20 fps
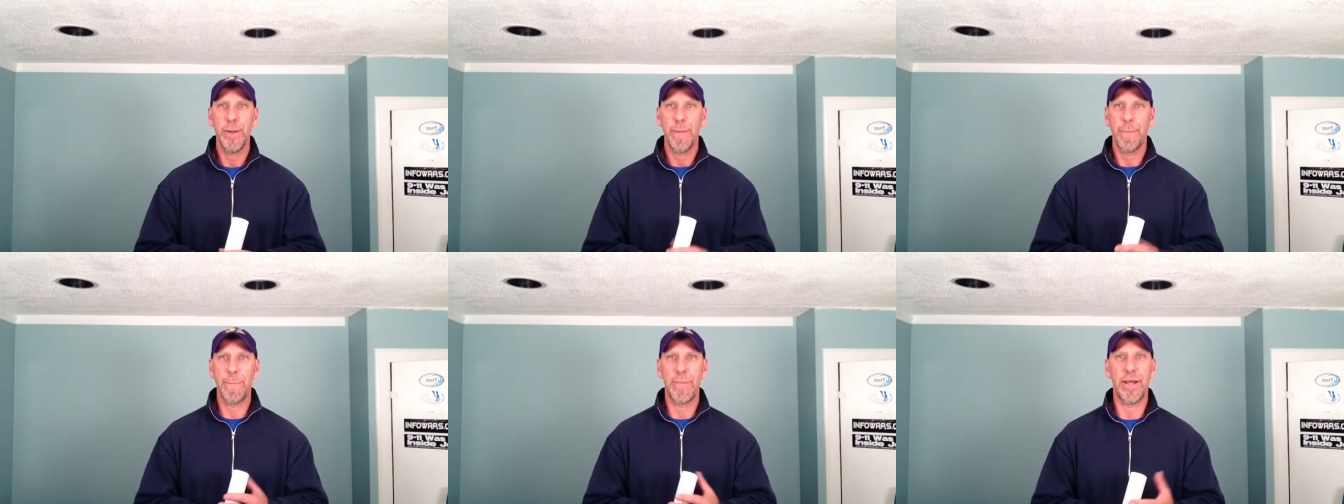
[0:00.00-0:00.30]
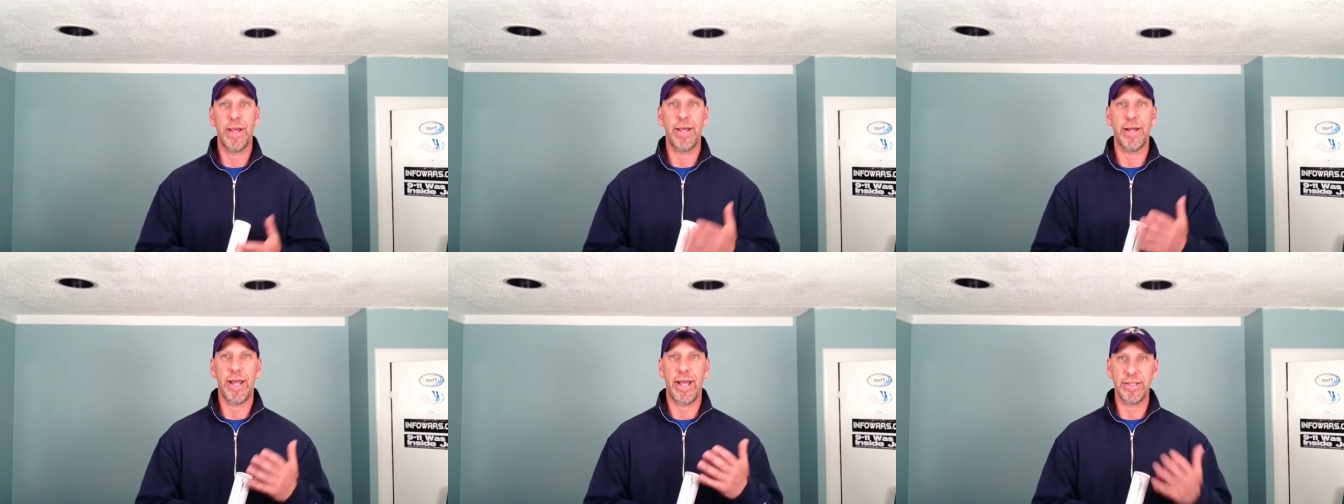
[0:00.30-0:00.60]

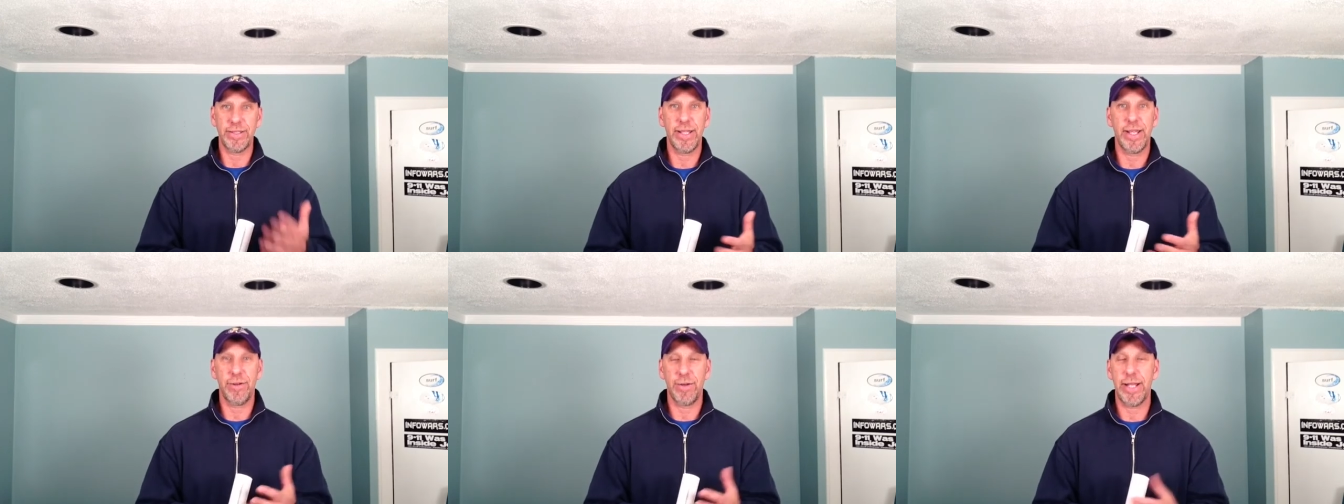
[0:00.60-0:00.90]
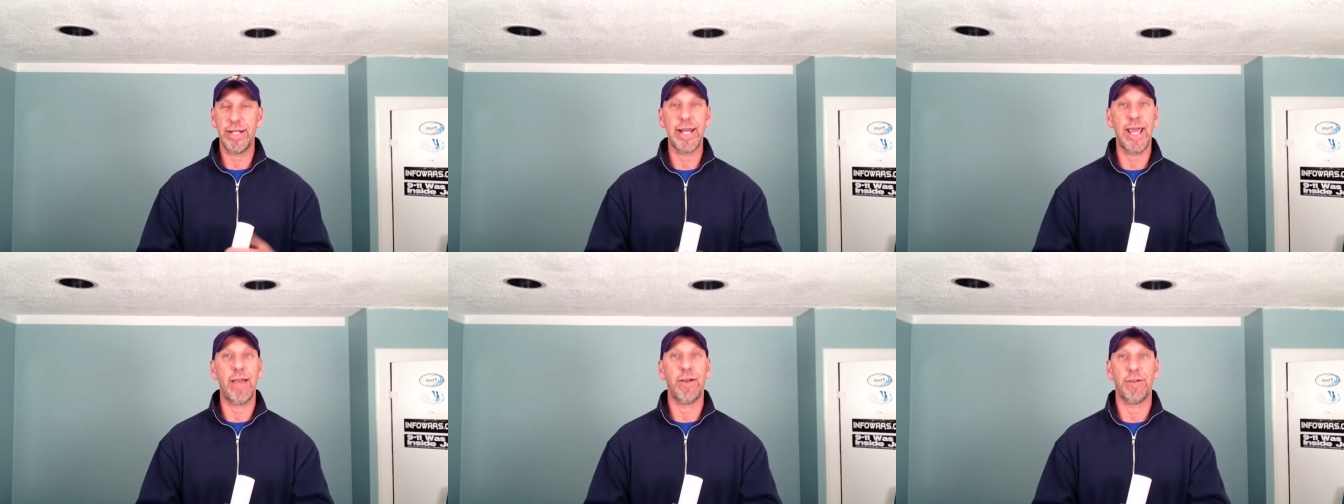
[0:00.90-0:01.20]
But I'll tell you
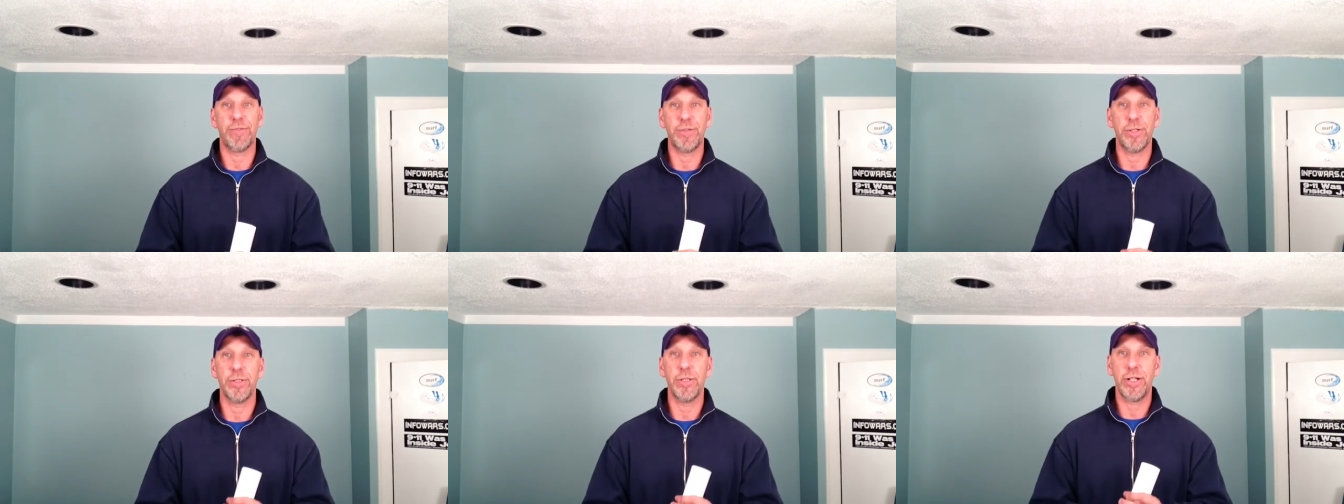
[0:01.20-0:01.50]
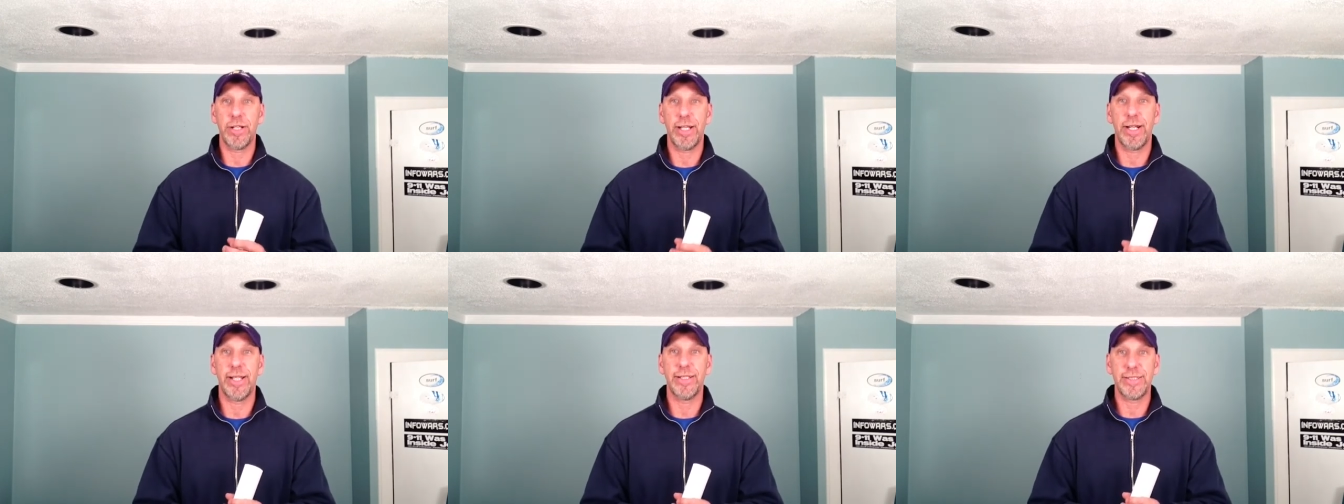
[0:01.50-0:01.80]
right now, if you're
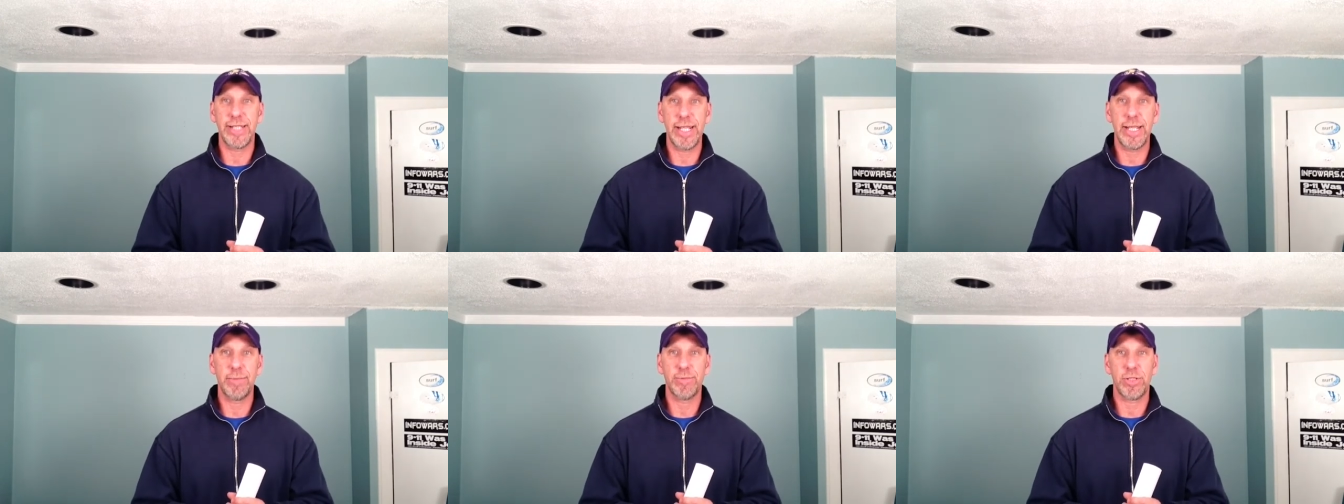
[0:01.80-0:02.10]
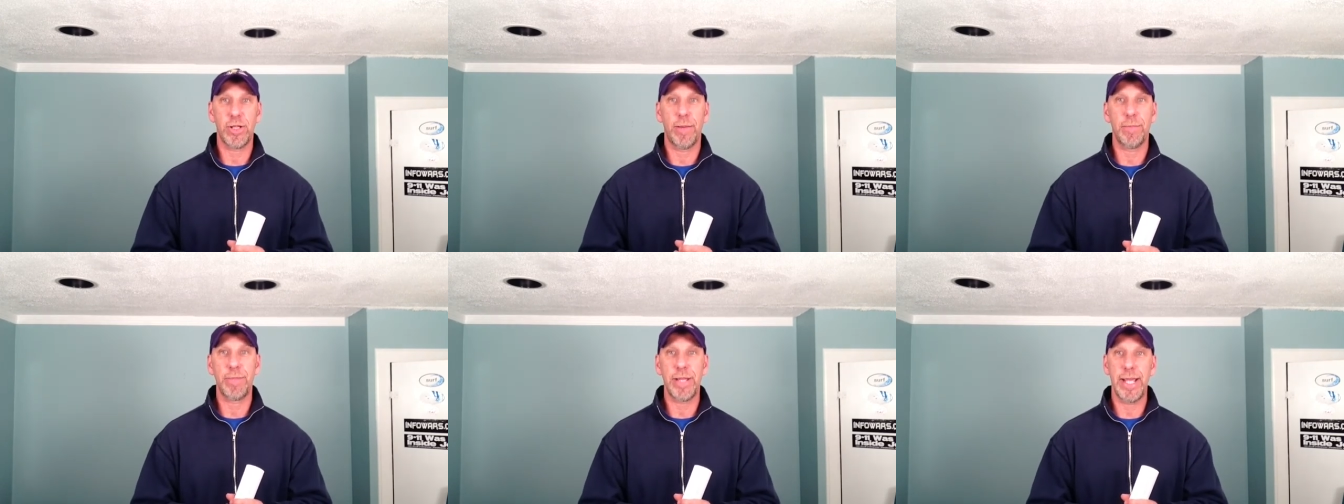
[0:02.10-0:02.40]
looking at teams
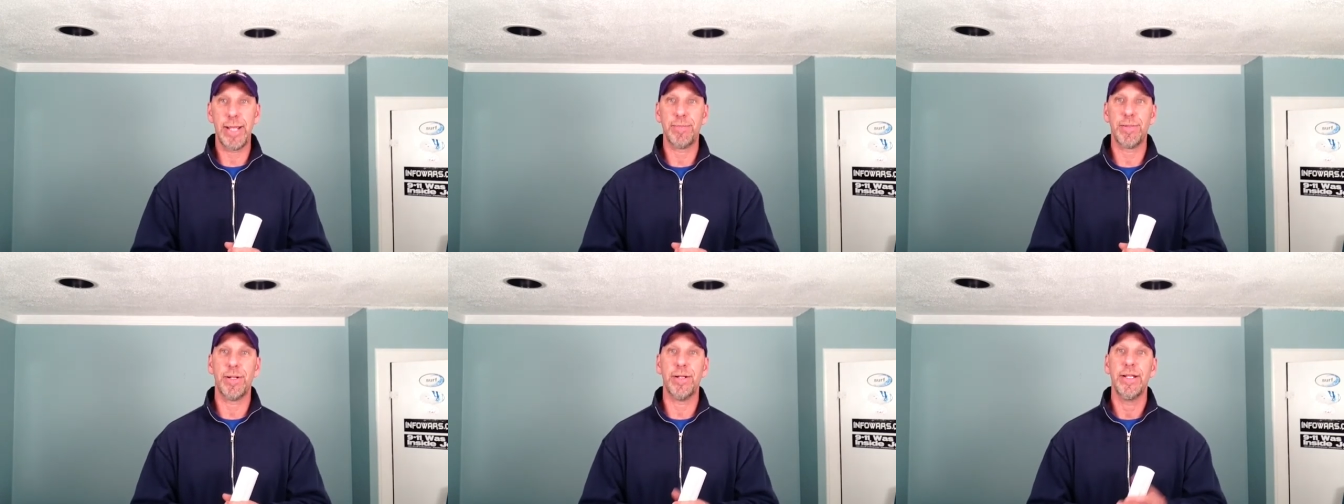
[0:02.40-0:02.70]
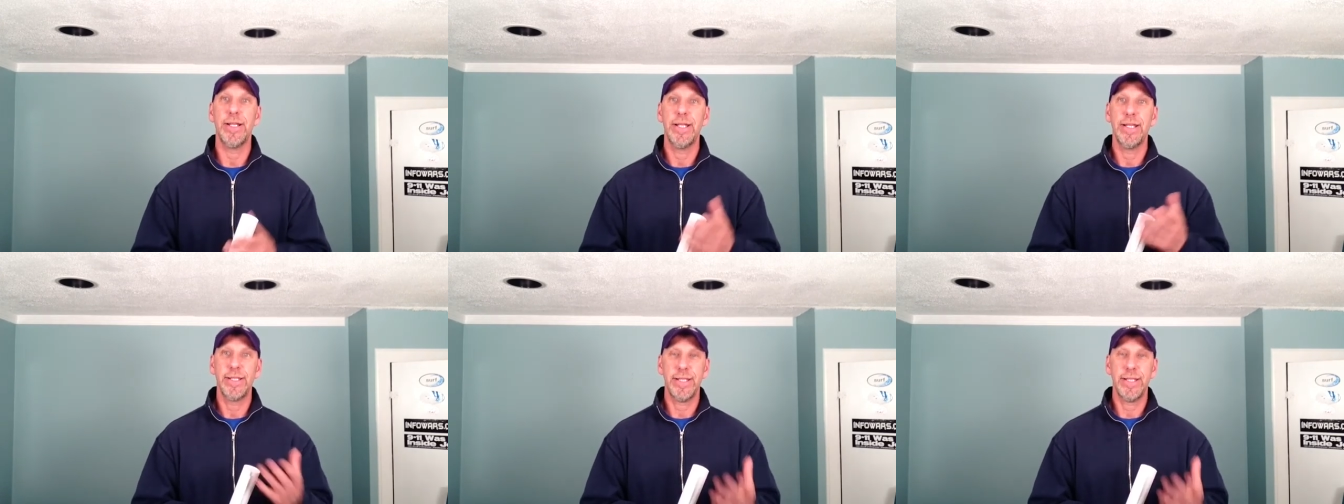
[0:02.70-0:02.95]
on paper,